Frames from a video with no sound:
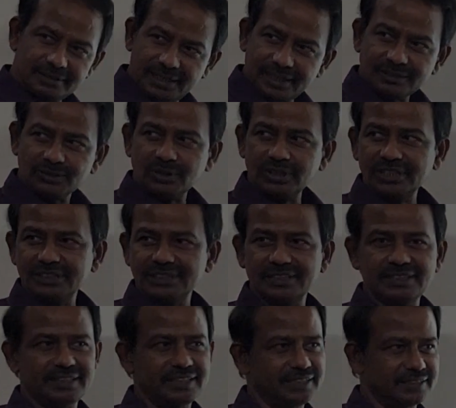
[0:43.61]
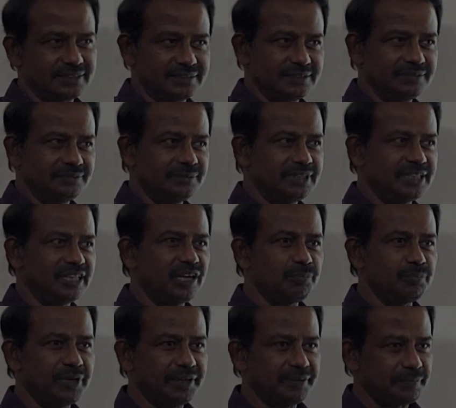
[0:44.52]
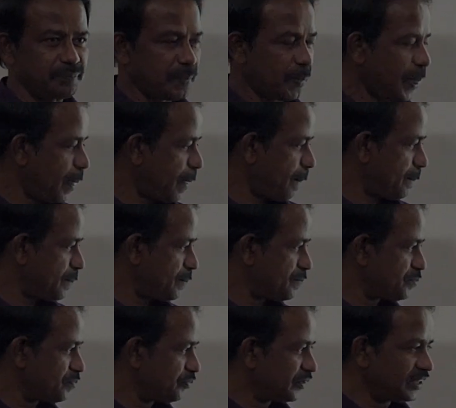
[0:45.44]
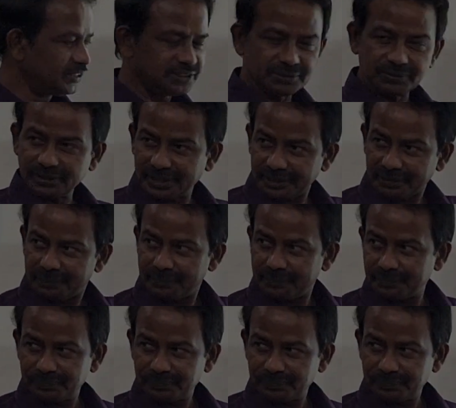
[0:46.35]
that solution here, we can apply. Is it okay?